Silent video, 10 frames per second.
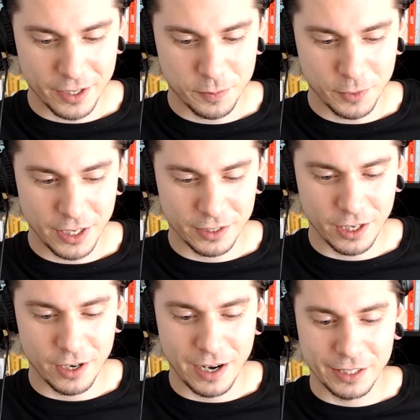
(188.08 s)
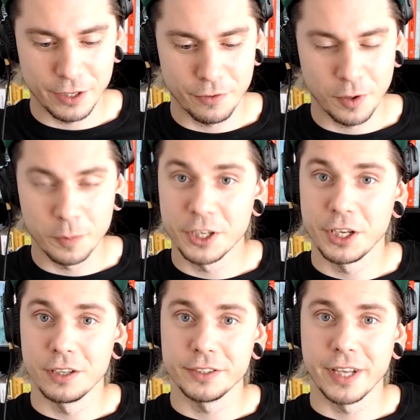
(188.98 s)
me that character from
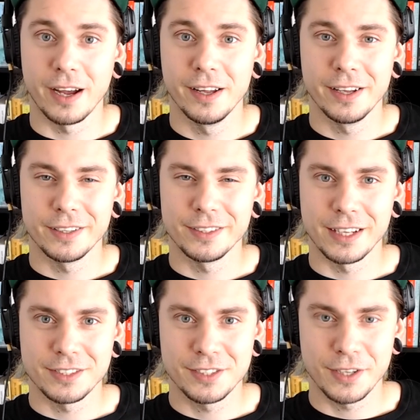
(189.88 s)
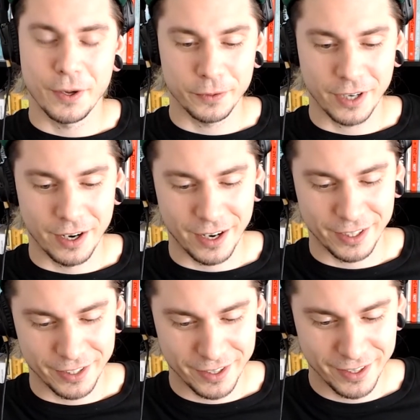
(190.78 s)
Hilda, that stone character.